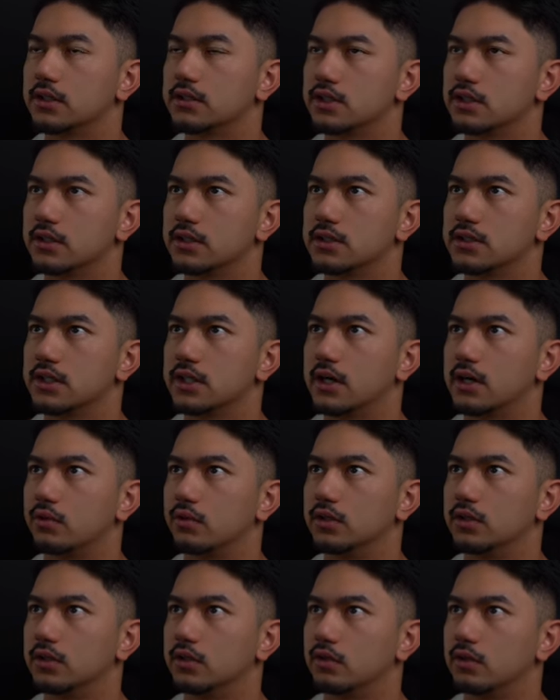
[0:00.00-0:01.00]
And as you can see
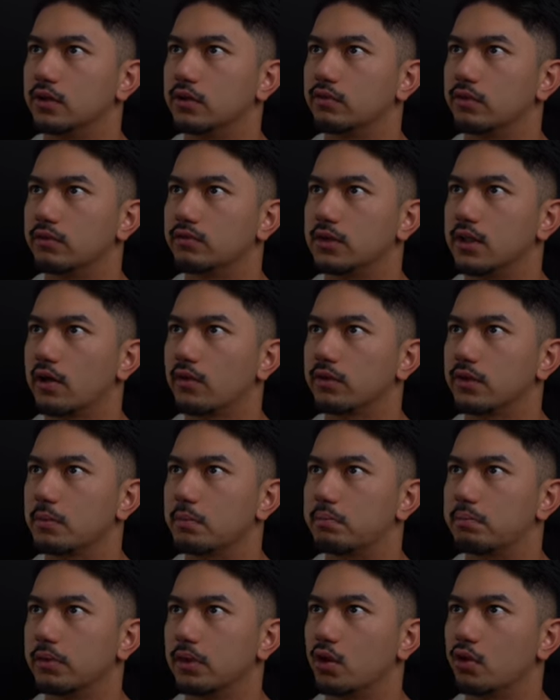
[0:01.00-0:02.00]
here with Dylan, we've
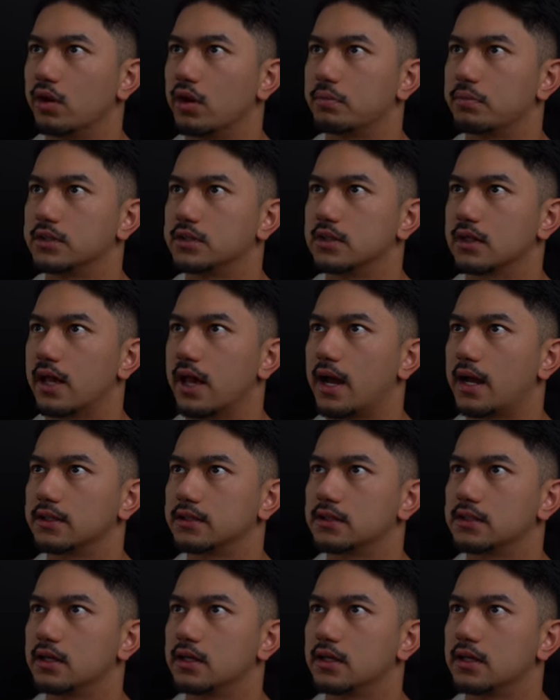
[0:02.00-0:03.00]
definitely blown up his
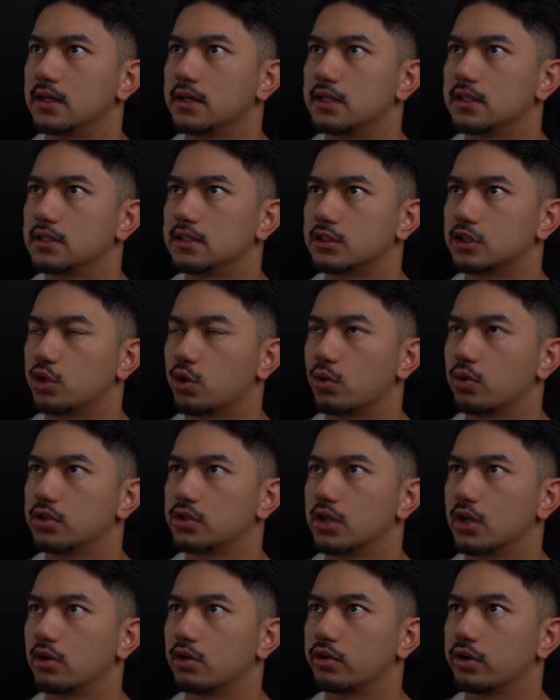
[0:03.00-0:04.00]
lats is his
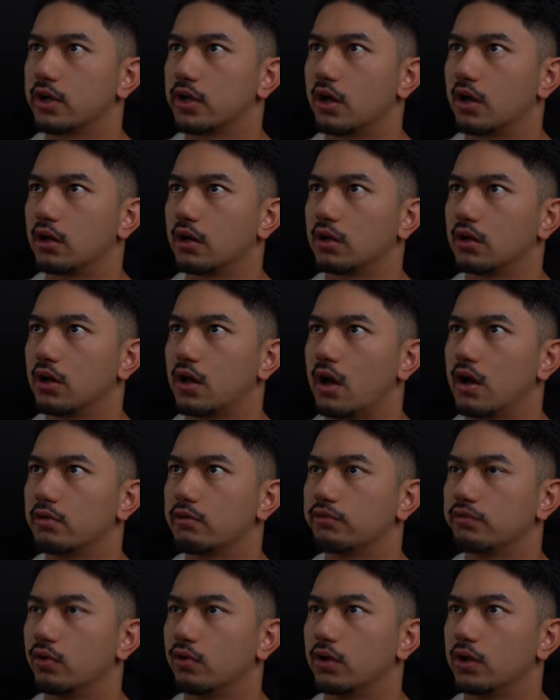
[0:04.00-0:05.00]
shoulders are looking a
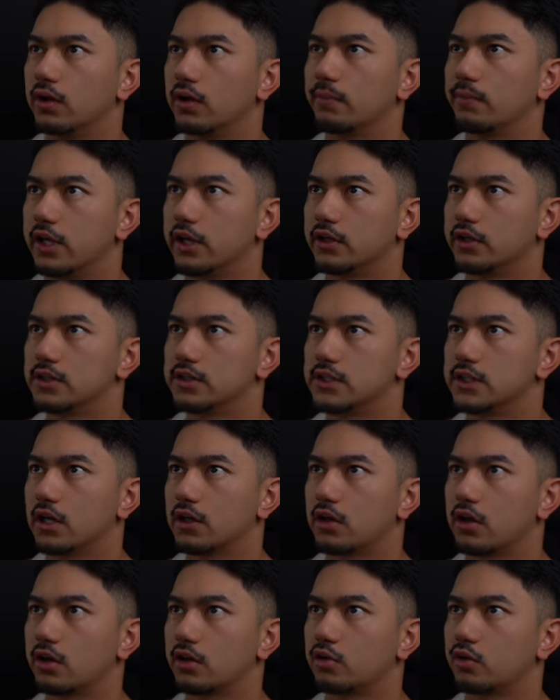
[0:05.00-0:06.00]
lot fuller and you can see
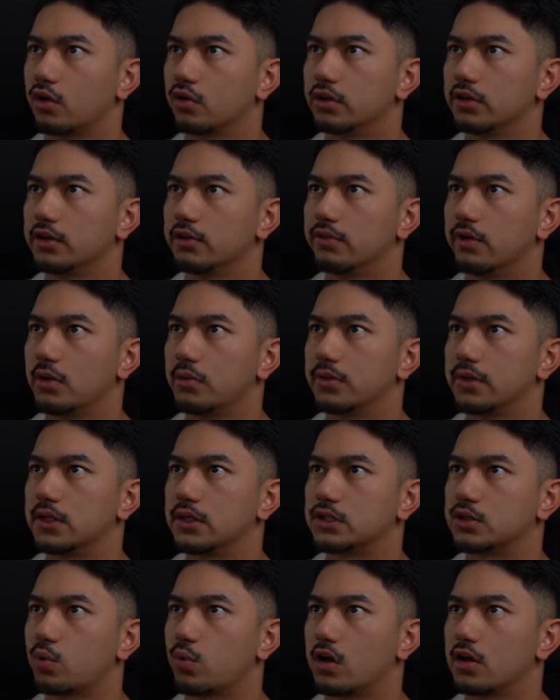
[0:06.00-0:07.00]
a lot of growth and development
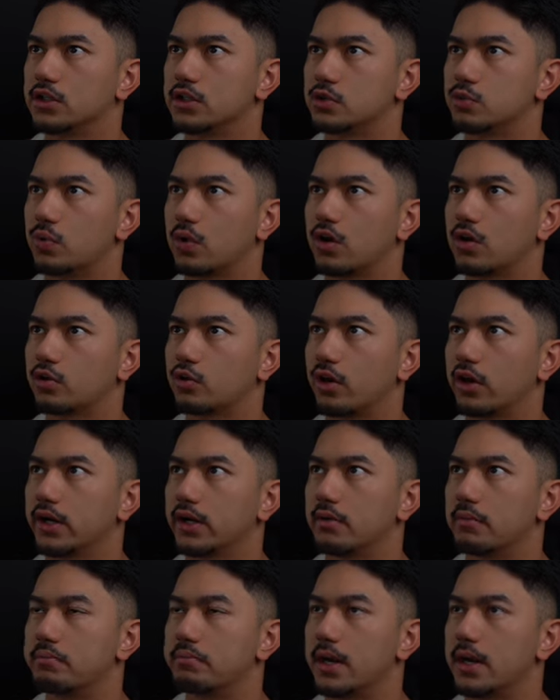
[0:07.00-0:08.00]
in his quads as well,
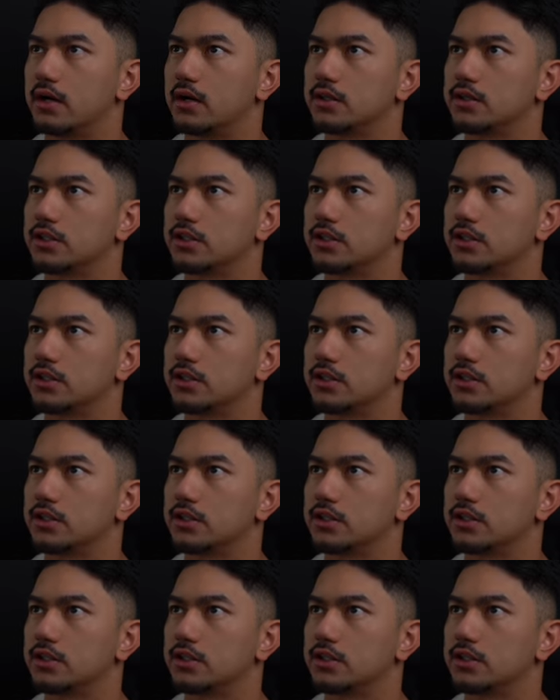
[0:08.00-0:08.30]
creating a better